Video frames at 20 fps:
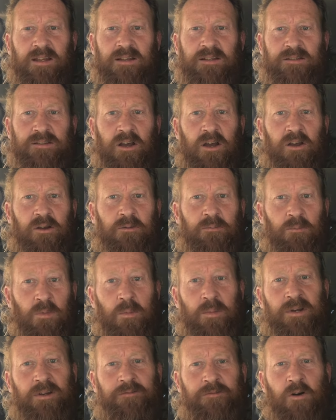So
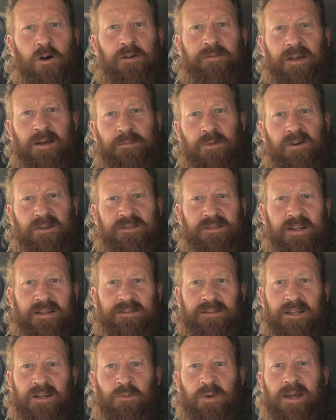when we divide that by
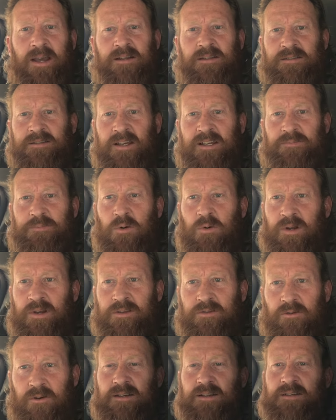60, we get
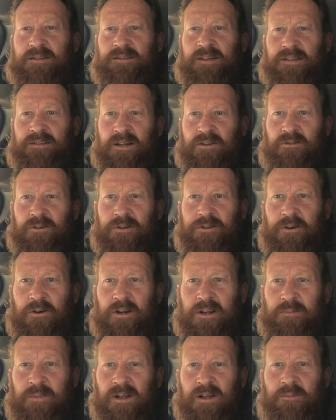6.3.
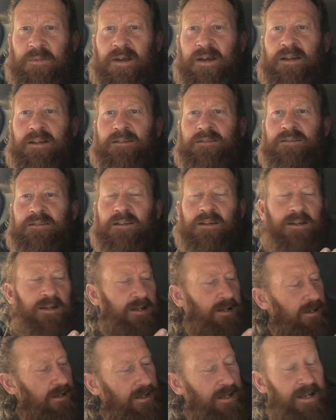630 millimeters
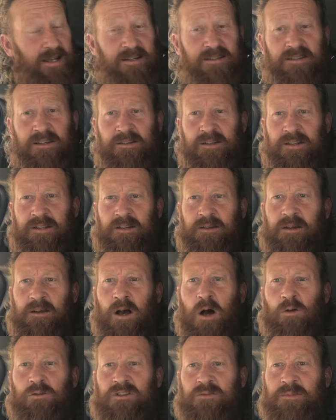is the
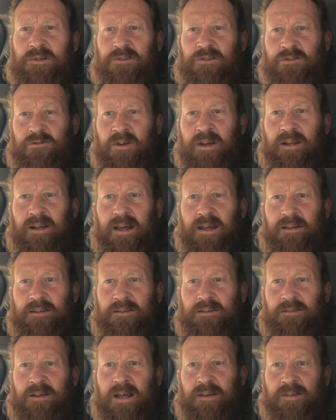ultimate string
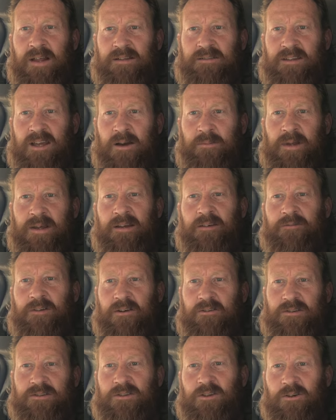length, and that's coming
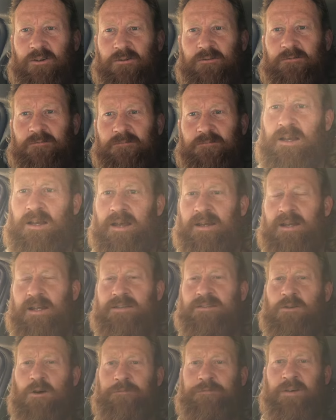very soon. And
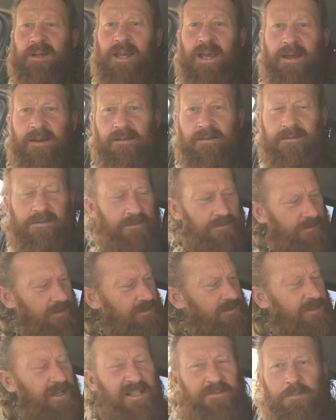let's not forget
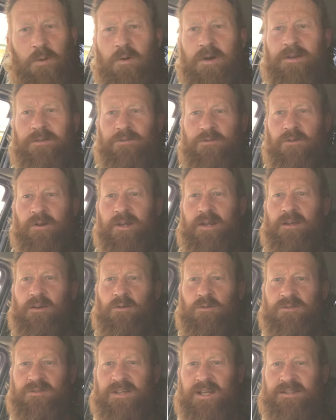that 6.3
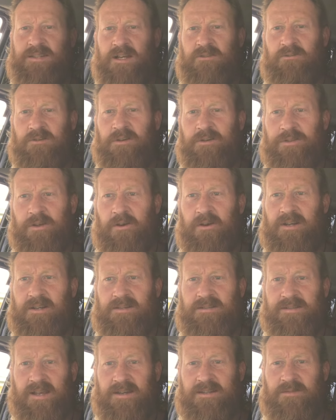or
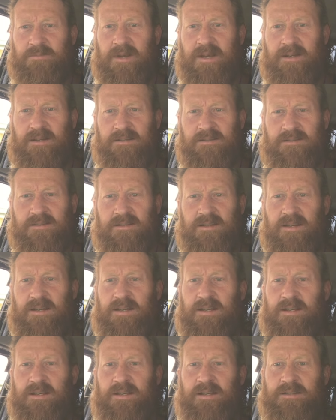630 centimeters
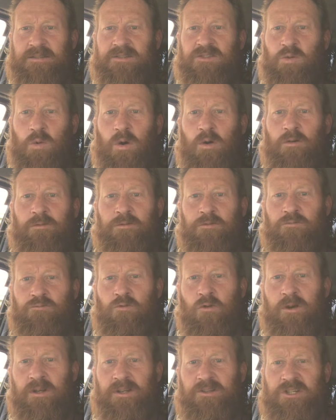is 12
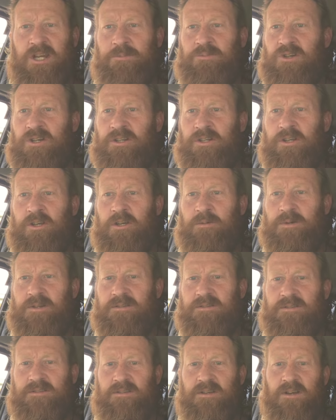Royal Egyptian
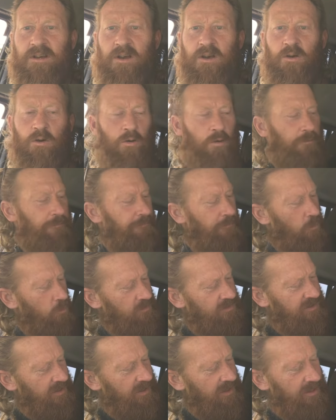cubits or
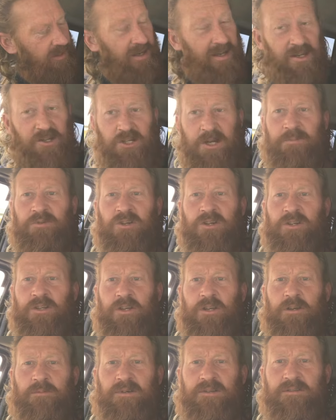14 Egyptian
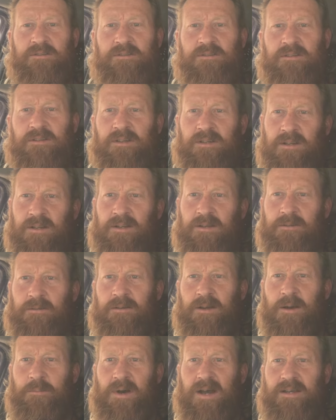cubits.
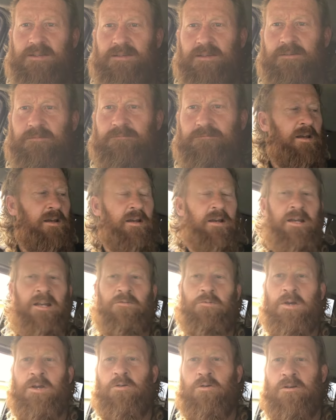Amazing. And
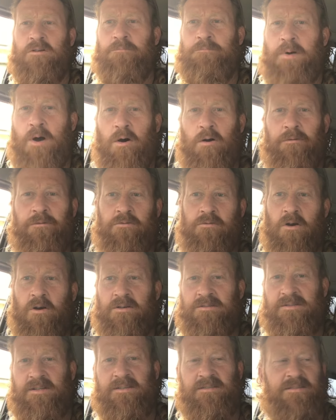if we couldn't
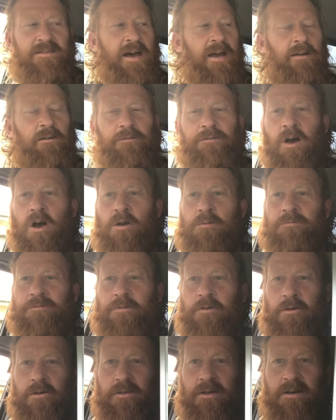pulverize this nail home
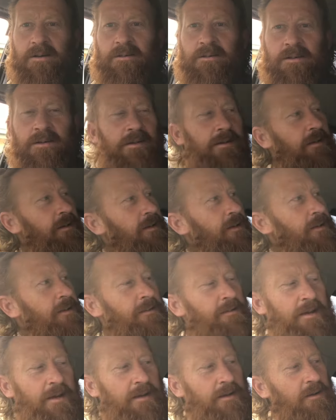further,
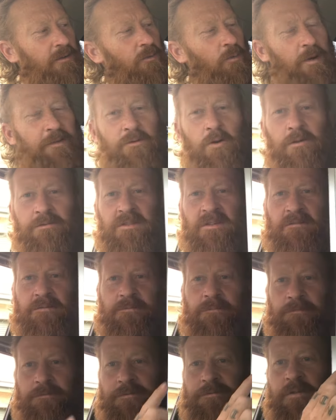then we've got the
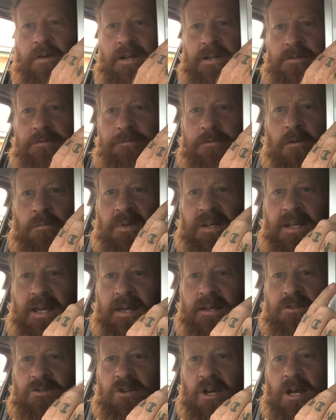feet from the
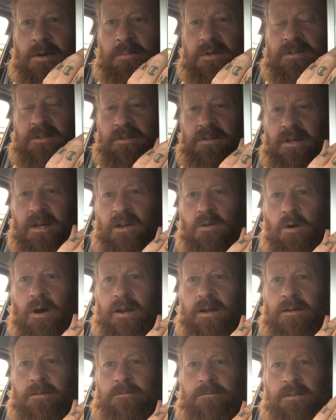King's Chamber to the
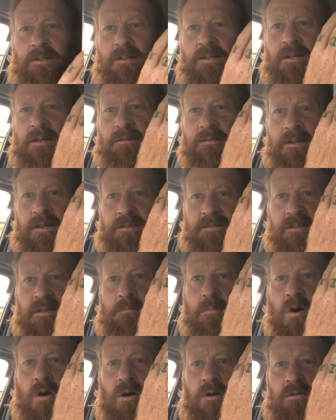equator. These are the
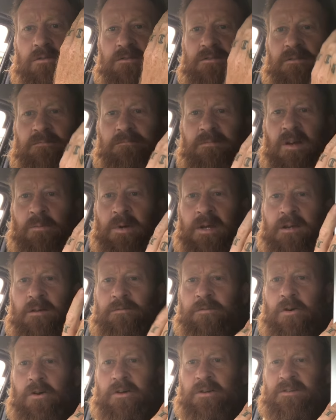miles, and we
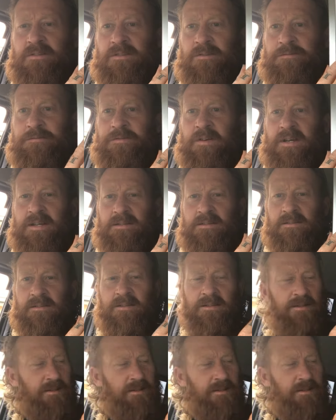converted it to feet.